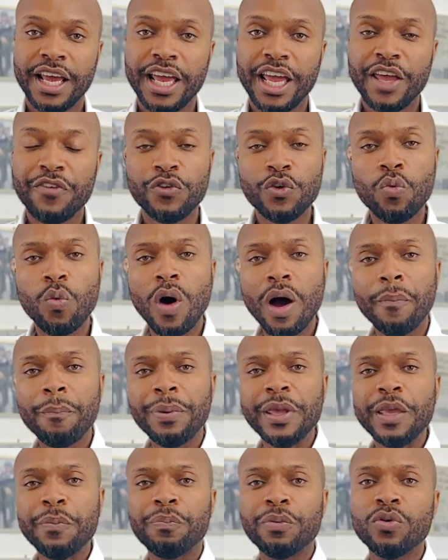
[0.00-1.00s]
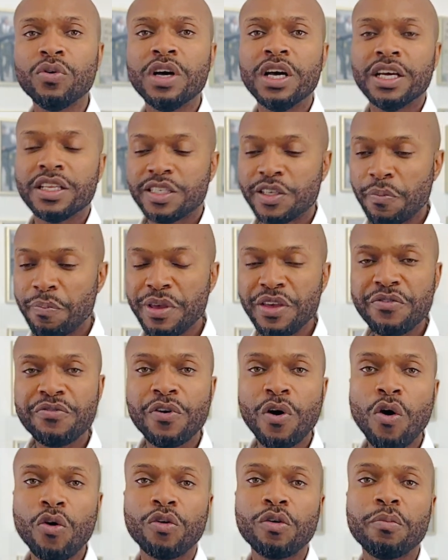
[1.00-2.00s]
If you want people to be
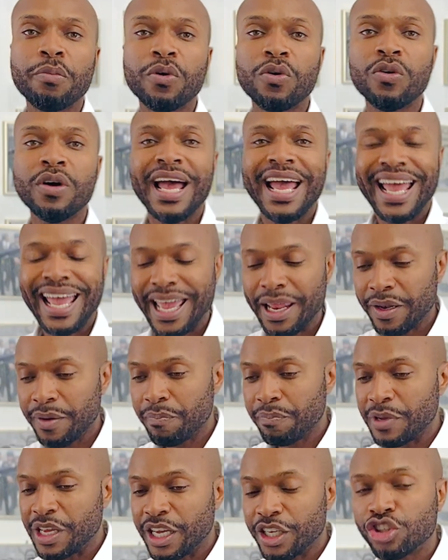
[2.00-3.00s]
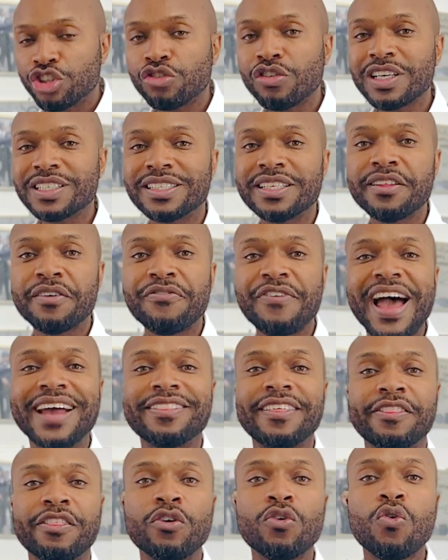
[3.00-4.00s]
vulnerable and trust in the fact
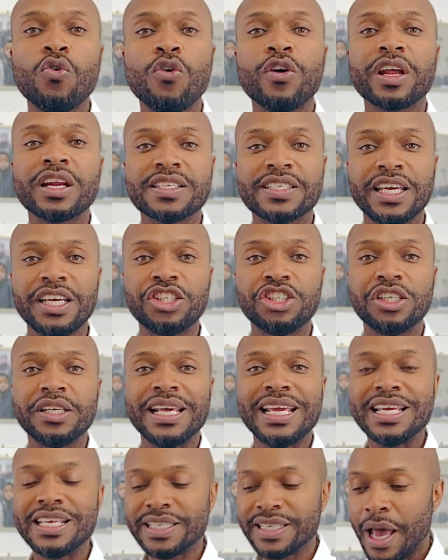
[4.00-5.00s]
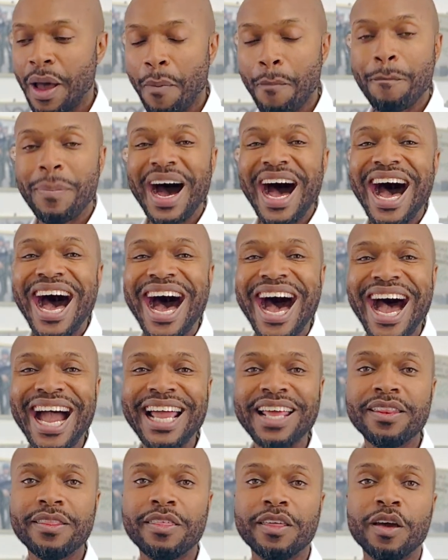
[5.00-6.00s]
that their organization is
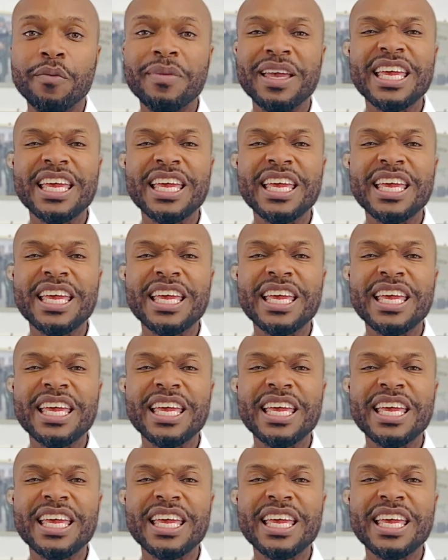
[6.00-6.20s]
behind them,